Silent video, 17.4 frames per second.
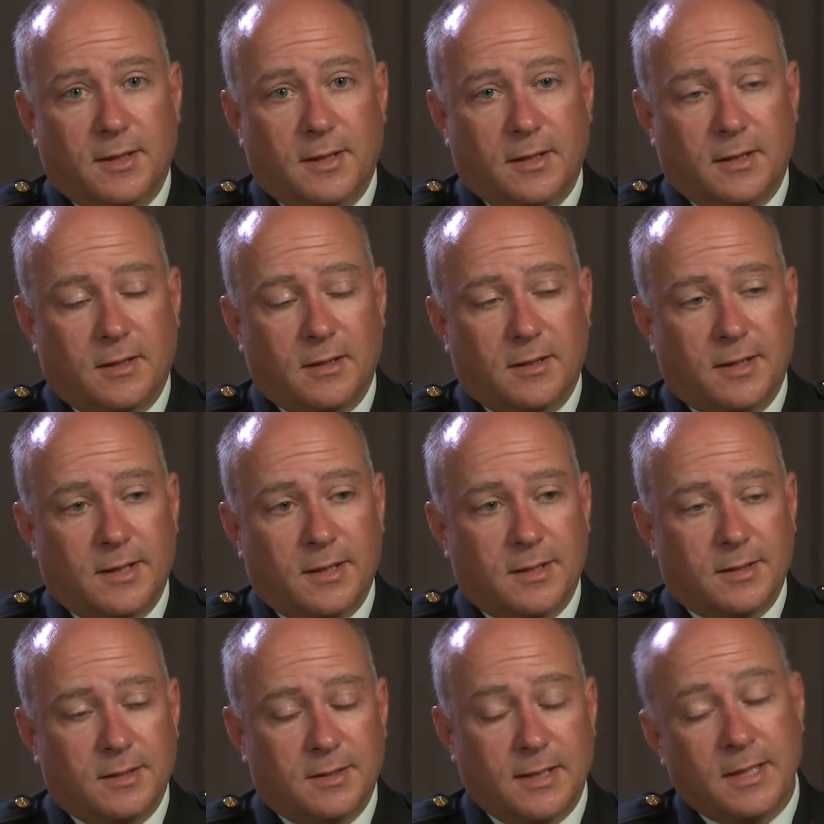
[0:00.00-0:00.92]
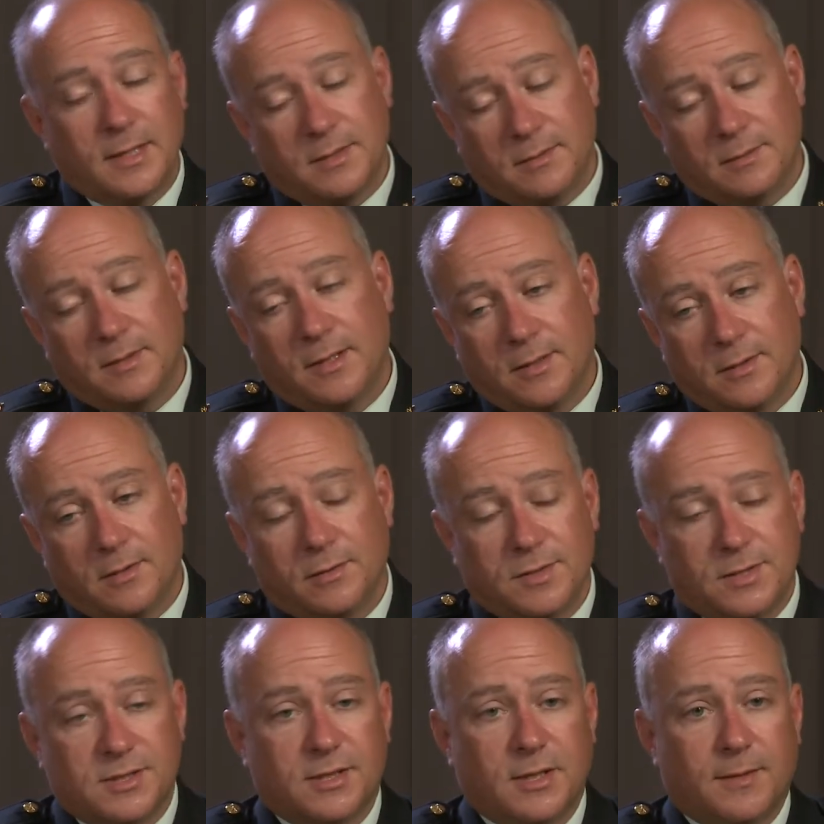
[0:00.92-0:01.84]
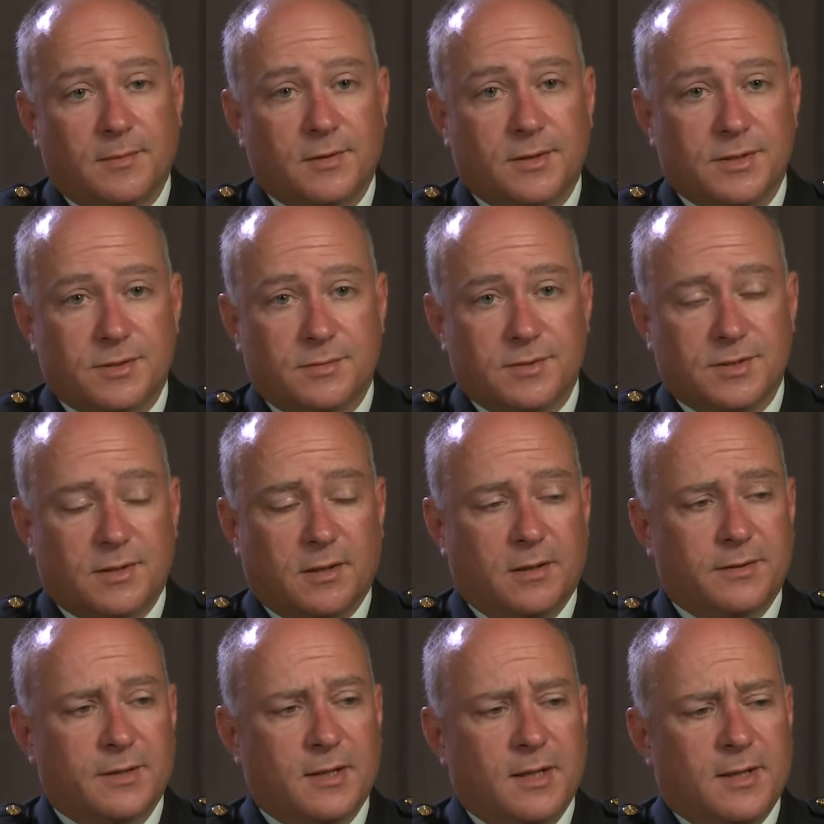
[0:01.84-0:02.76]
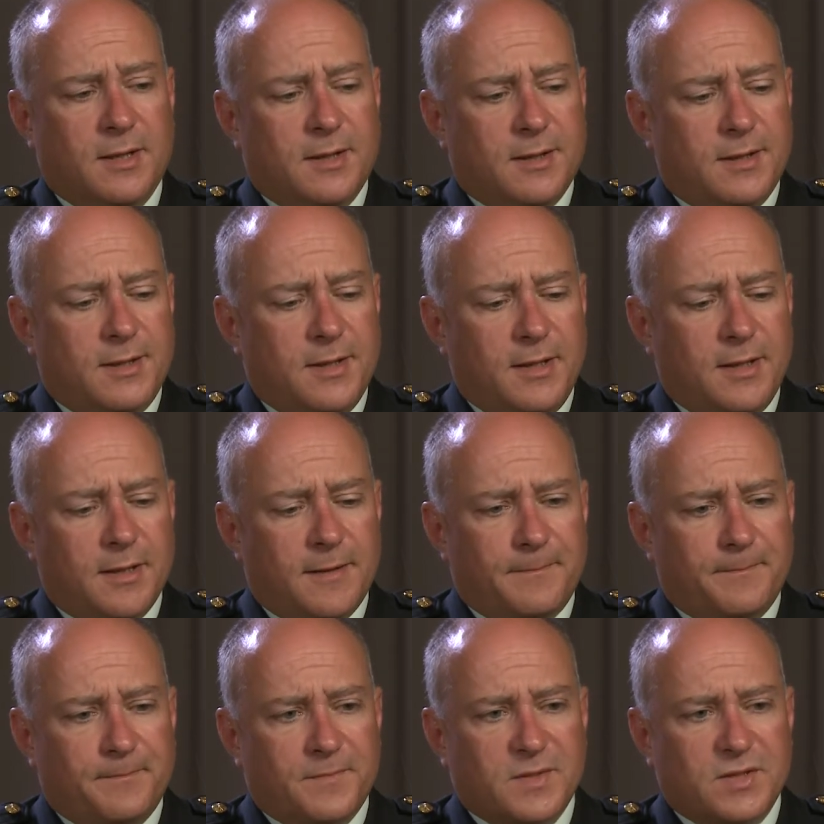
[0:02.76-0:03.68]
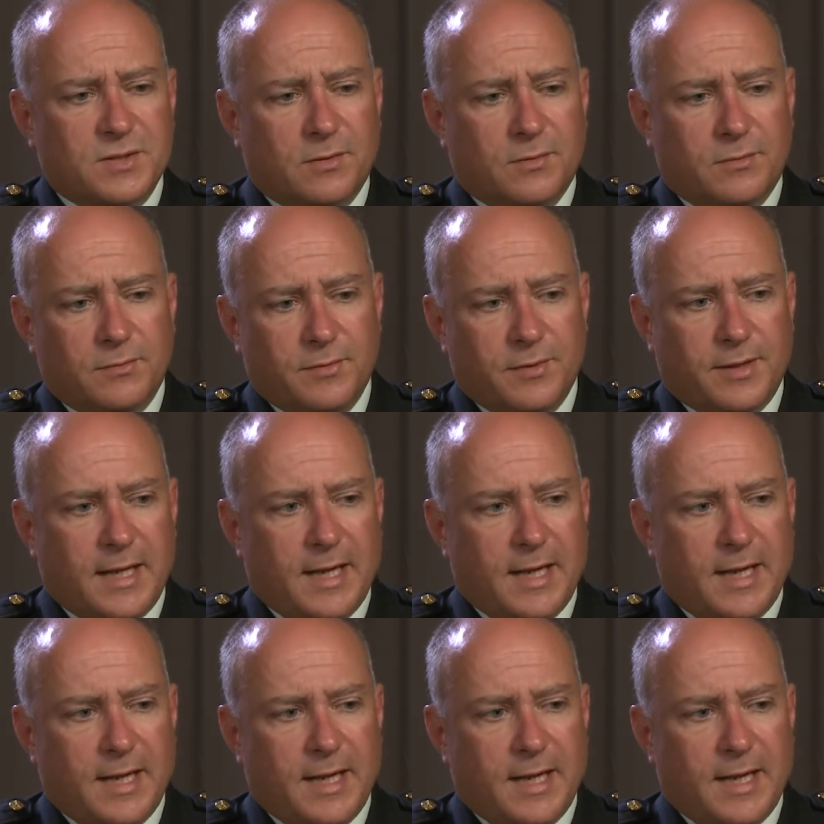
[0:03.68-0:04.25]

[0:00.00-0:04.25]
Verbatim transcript: and they're disabled as a result. So